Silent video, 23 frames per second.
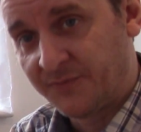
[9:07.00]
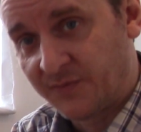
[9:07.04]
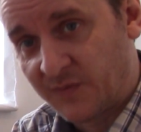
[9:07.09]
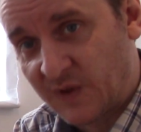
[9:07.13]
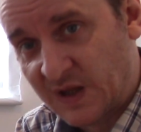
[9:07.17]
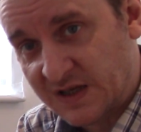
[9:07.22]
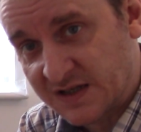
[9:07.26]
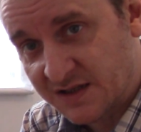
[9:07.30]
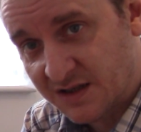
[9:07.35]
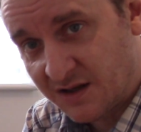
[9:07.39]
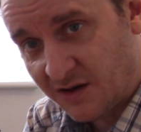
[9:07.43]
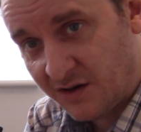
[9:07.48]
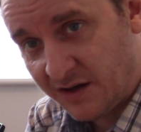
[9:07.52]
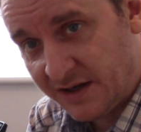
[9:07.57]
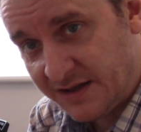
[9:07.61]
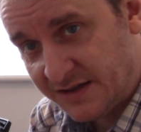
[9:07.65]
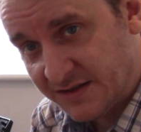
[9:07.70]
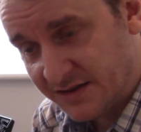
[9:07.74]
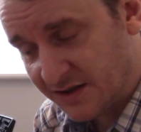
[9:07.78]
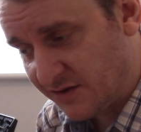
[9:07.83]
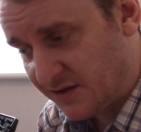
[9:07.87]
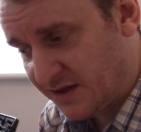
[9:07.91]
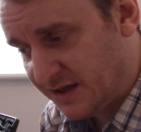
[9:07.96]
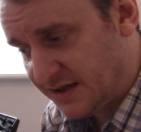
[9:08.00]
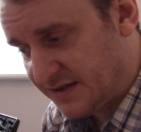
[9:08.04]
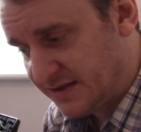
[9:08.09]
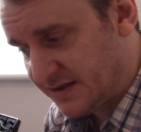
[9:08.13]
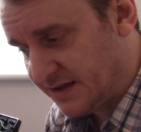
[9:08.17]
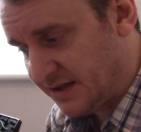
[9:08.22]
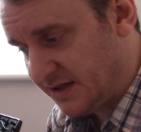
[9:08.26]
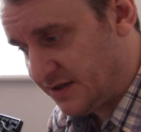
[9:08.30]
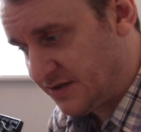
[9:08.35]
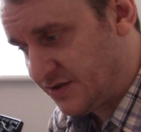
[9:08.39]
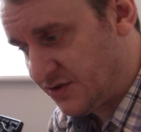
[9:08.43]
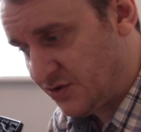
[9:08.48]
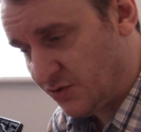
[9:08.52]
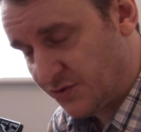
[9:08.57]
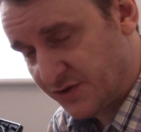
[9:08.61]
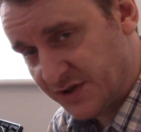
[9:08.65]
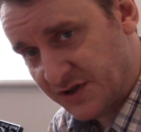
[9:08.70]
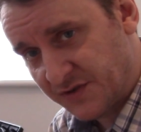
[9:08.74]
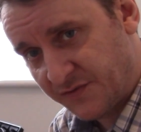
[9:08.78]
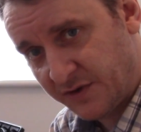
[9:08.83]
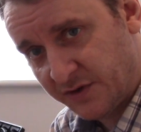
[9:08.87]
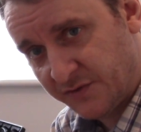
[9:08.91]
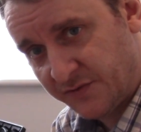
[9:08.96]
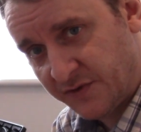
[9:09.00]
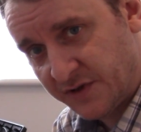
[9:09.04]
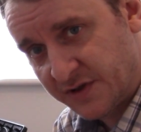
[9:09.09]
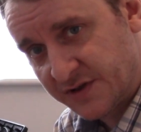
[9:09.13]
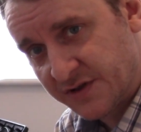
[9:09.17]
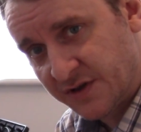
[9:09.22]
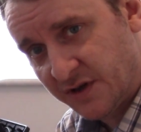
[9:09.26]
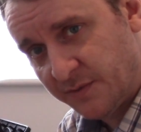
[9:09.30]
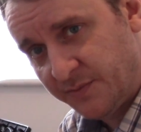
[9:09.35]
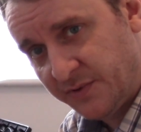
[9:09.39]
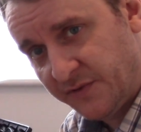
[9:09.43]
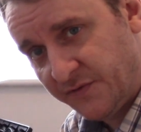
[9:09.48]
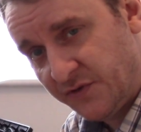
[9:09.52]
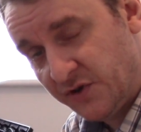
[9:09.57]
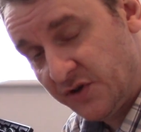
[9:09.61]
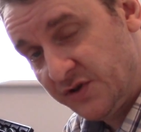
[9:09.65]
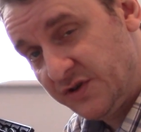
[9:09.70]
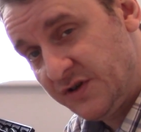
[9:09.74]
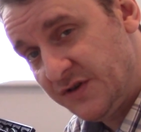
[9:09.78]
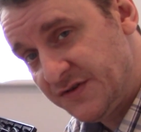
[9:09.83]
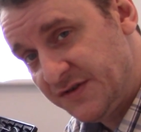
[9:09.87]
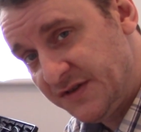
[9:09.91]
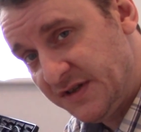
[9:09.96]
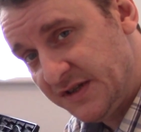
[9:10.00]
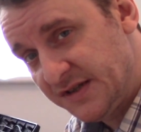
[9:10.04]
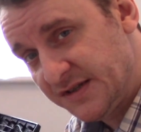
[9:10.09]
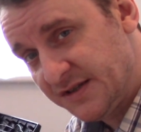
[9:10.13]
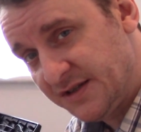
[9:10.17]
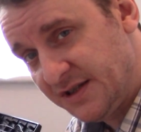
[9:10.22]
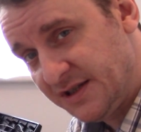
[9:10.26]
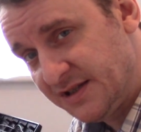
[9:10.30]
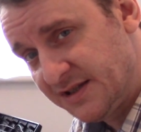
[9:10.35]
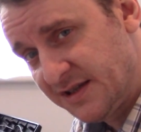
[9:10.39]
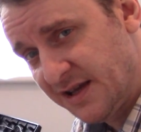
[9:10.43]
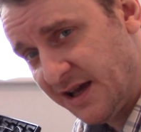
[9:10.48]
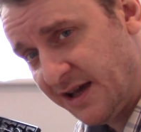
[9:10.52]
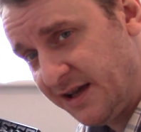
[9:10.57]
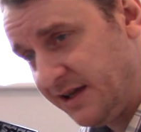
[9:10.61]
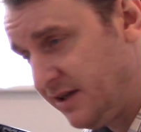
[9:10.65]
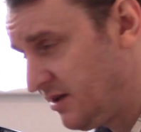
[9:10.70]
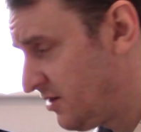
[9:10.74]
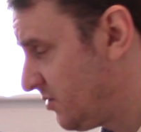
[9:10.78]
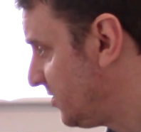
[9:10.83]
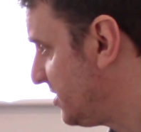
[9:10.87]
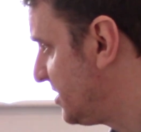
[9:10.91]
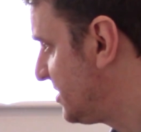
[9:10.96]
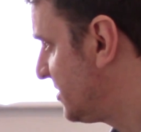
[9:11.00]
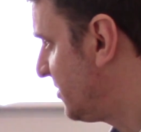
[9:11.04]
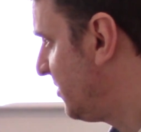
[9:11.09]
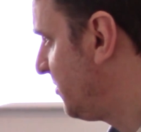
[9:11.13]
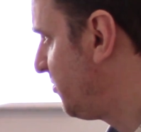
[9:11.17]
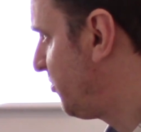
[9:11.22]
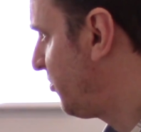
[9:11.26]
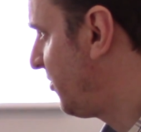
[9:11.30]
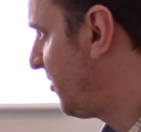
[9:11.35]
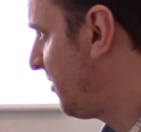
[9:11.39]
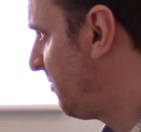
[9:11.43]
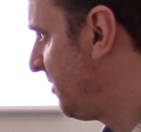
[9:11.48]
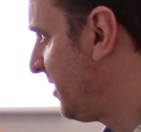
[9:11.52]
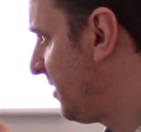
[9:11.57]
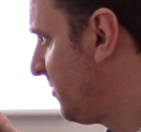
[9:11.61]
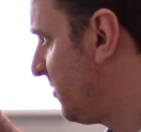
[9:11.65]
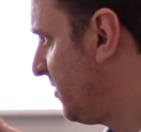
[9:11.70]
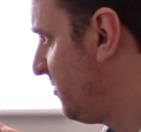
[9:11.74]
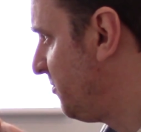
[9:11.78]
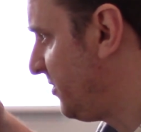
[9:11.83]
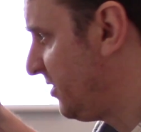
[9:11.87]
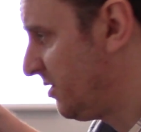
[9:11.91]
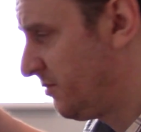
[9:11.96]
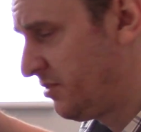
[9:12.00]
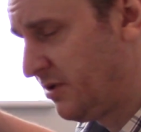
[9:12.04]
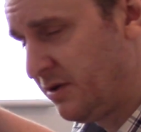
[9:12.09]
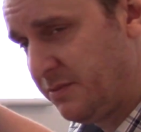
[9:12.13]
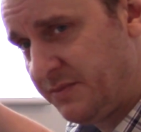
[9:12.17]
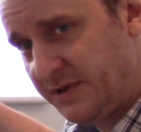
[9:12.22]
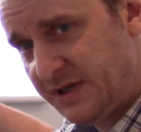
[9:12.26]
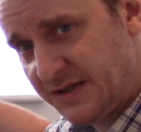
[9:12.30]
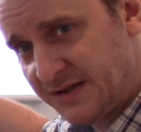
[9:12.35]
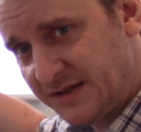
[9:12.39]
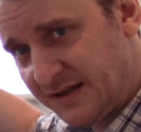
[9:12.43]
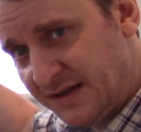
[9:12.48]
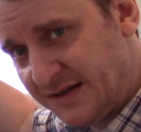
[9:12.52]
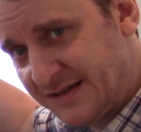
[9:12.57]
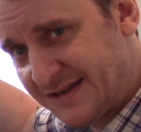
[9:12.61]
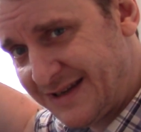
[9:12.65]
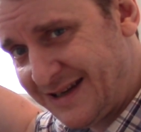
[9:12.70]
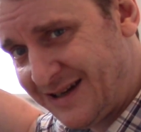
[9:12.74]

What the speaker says: this slides, so this is your dust filter for the top. If you're using it as an intake, which I probably won't be, I'll probably be using it as an